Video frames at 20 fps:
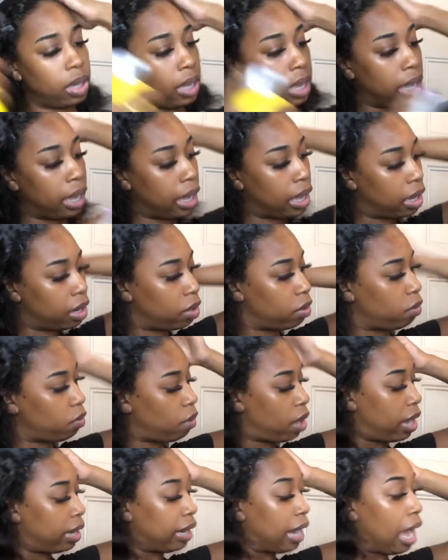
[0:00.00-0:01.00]
And
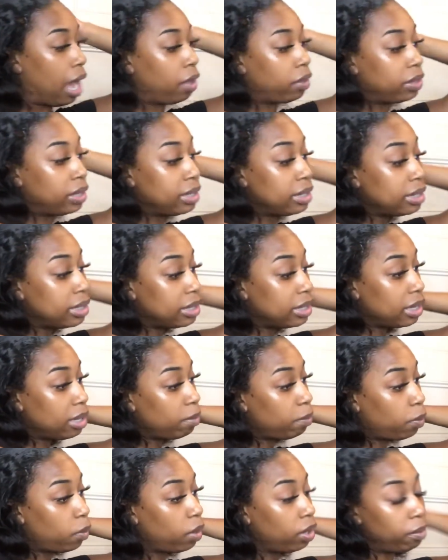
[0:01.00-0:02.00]
right now, this is the
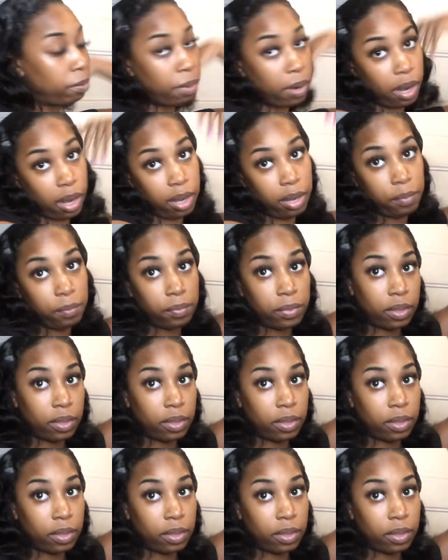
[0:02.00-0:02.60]
important part.